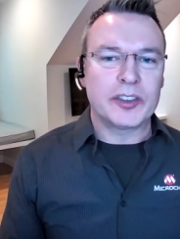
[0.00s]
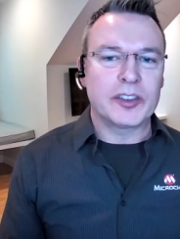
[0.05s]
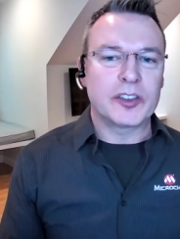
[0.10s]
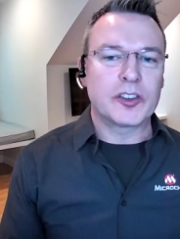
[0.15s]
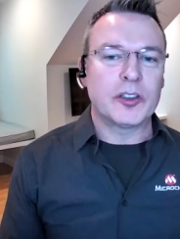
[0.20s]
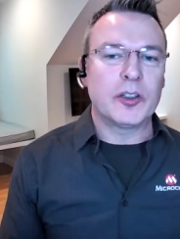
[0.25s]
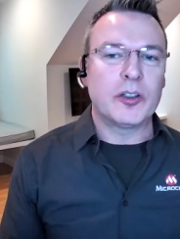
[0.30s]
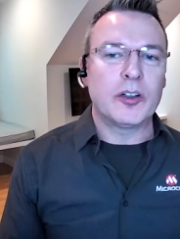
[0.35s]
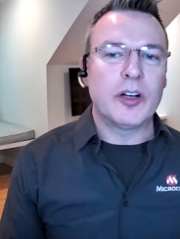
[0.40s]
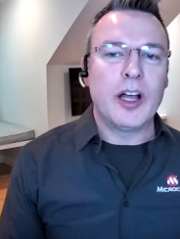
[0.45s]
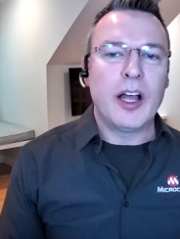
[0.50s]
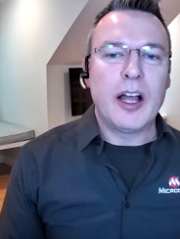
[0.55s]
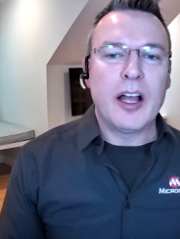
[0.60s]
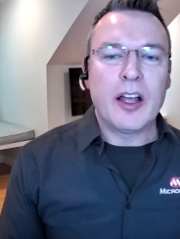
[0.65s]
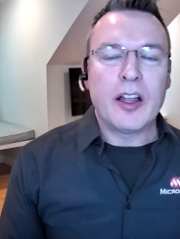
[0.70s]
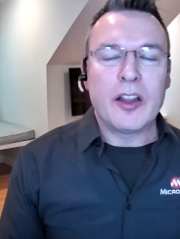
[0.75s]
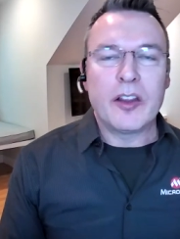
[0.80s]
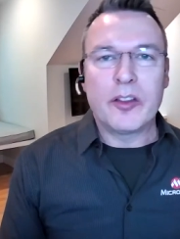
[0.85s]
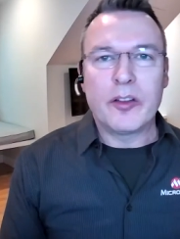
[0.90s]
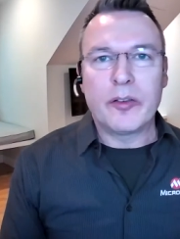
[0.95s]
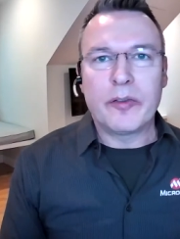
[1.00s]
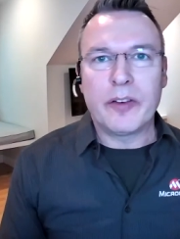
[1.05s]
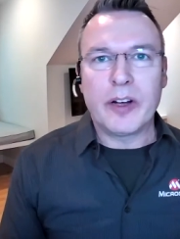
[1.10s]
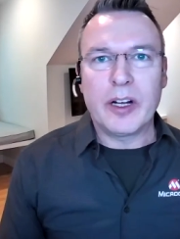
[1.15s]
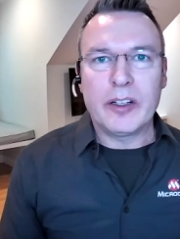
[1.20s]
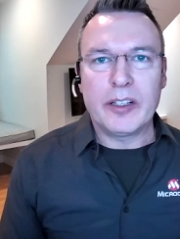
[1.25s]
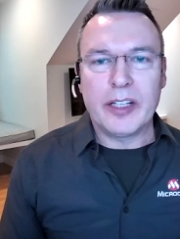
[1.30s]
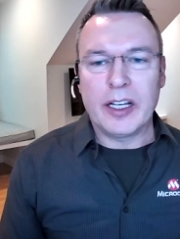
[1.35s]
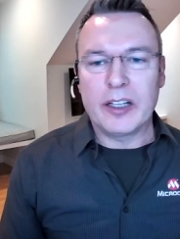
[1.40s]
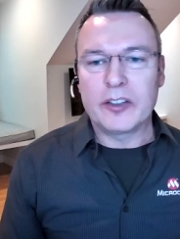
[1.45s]
So the fi-
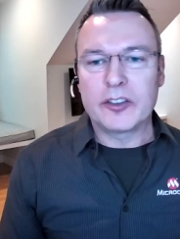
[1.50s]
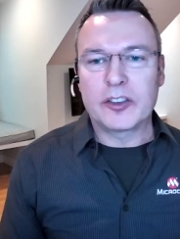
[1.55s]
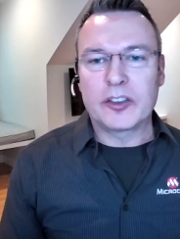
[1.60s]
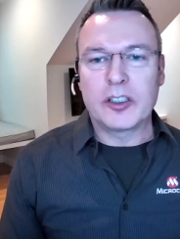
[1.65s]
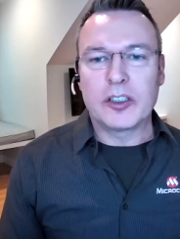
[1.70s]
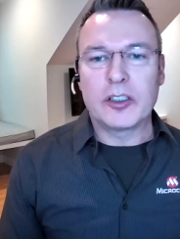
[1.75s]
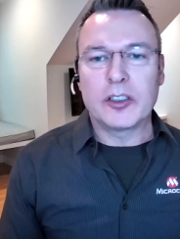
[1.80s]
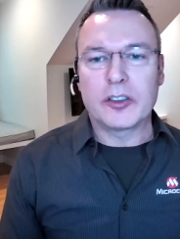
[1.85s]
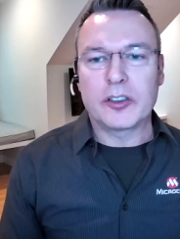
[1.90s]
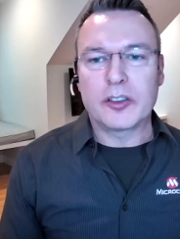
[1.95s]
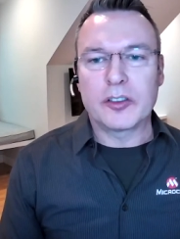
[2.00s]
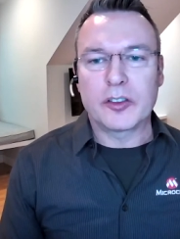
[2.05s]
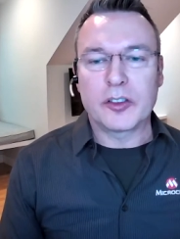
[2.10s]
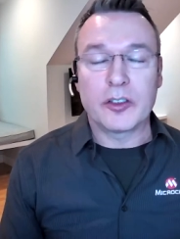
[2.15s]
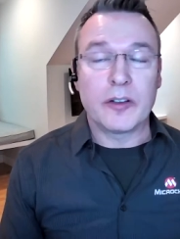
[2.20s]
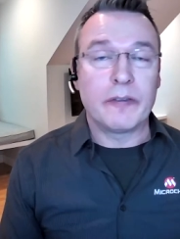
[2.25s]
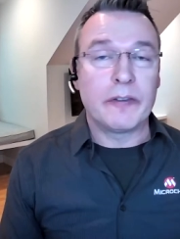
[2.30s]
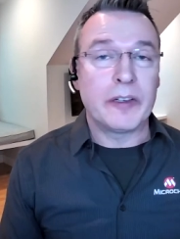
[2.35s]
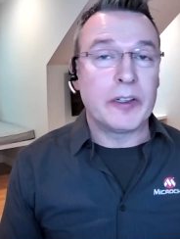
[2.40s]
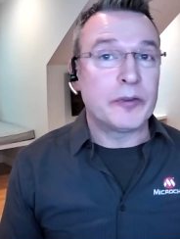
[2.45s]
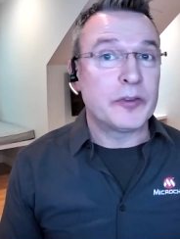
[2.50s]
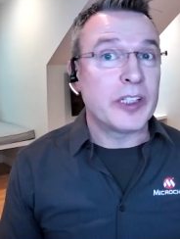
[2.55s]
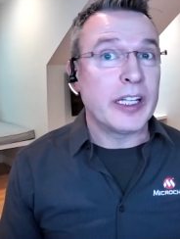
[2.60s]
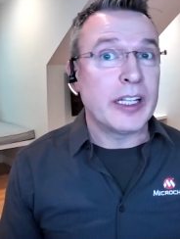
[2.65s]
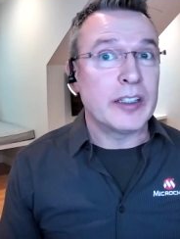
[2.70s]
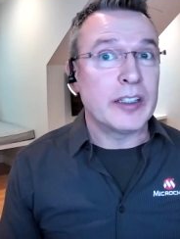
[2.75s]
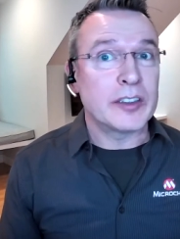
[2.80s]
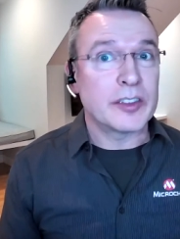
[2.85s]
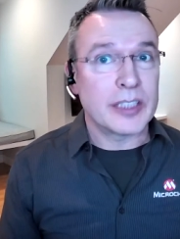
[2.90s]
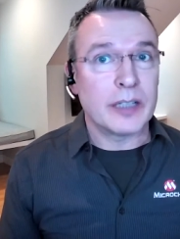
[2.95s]
yes, so the
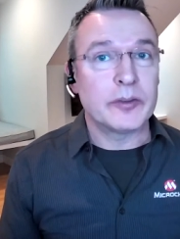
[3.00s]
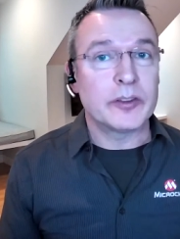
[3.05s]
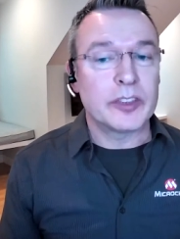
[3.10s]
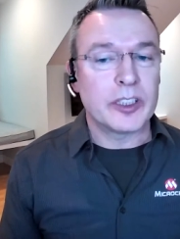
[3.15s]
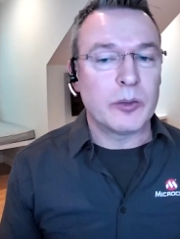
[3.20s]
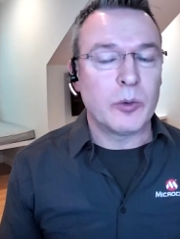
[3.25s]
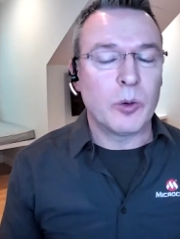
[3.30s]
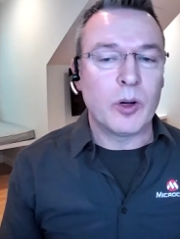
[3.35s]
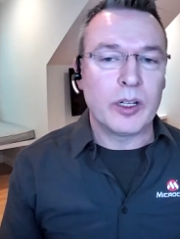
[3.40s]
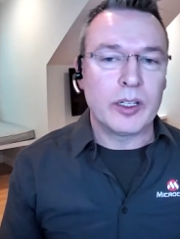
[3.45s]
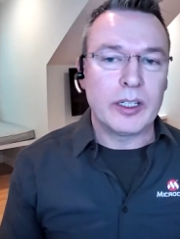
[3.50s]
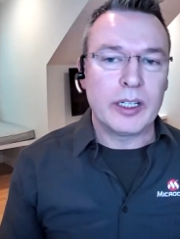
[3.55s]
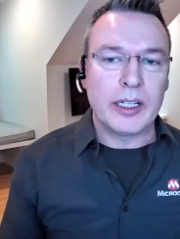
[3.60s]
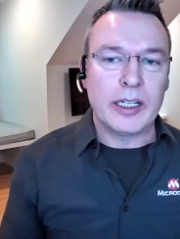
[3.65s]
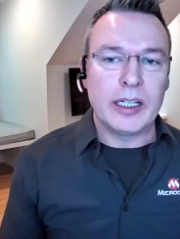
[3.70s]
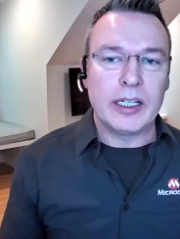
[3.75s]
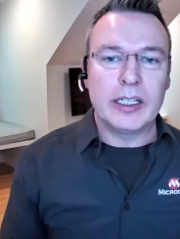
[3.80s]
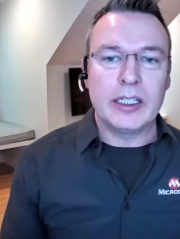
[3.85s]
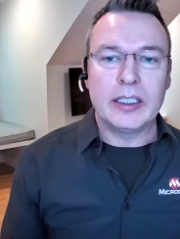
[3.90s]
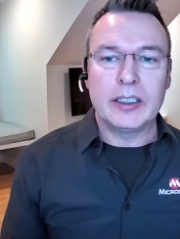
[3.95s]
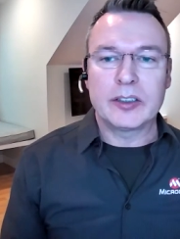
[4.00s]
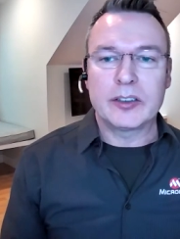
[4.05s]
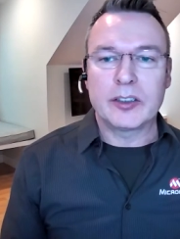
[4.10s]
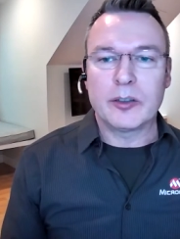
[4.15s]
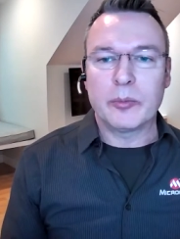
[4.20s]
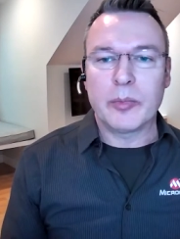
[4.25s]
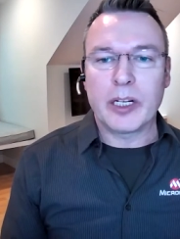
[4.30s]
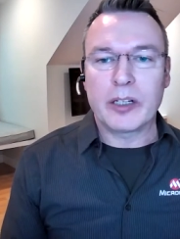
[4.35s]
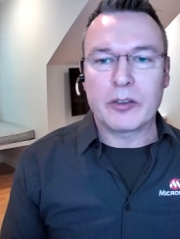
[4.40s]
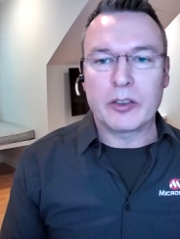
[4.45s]
5071 is a
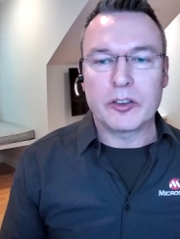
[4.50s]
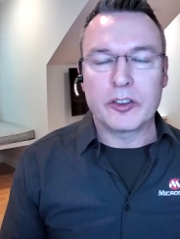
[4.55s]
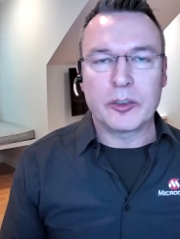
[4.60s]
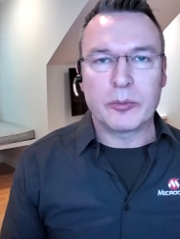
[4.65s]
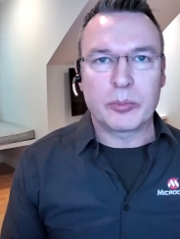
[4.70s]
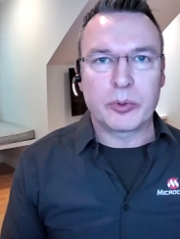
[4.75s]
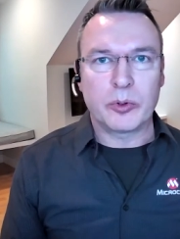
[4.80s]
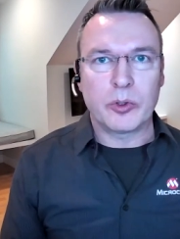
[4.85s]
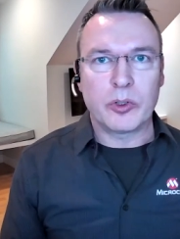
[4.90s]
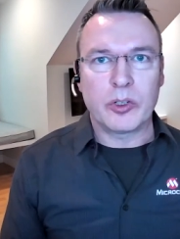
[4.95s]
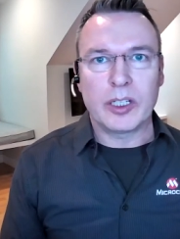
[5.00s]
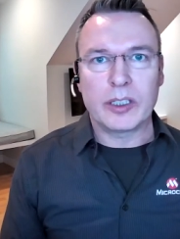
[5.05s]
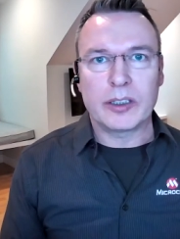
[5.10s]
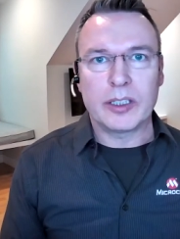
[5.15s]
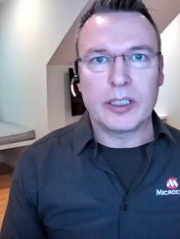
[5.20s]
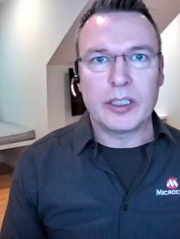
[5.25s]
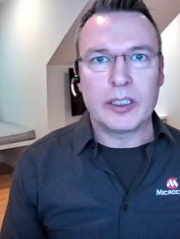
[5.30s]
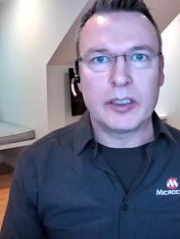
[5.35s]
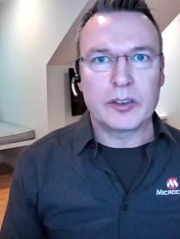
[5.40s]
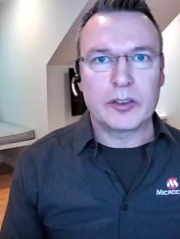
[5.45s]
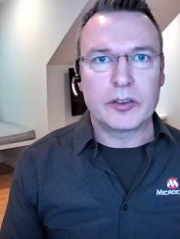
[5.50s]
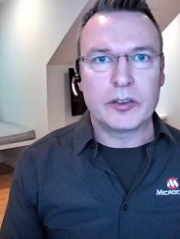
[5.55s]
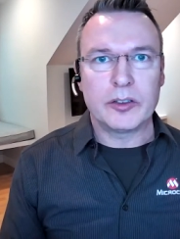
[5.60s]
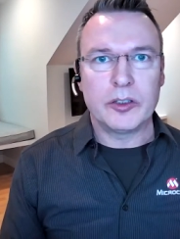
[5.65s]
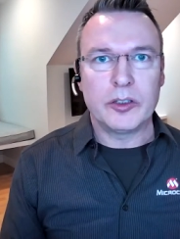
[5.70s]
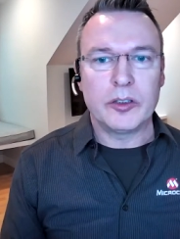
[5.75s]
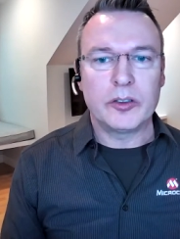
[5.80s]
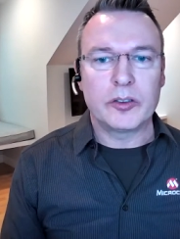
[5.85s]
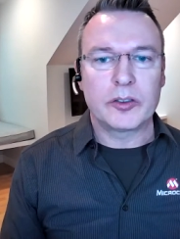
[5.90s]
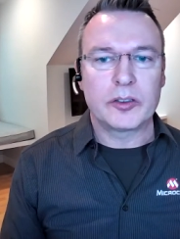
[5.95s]
microchip product that is
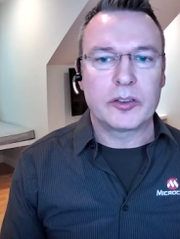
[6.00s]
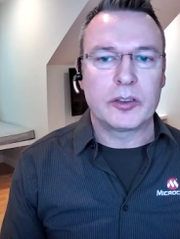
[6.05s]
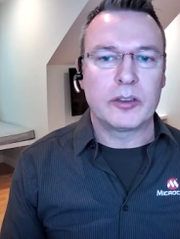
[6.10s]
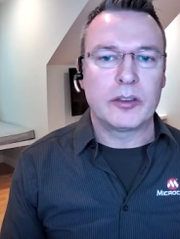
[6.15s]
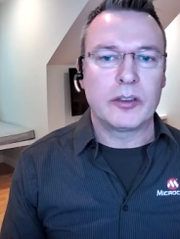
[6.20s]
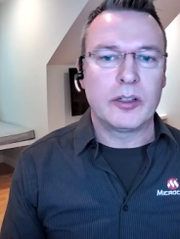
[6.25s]
used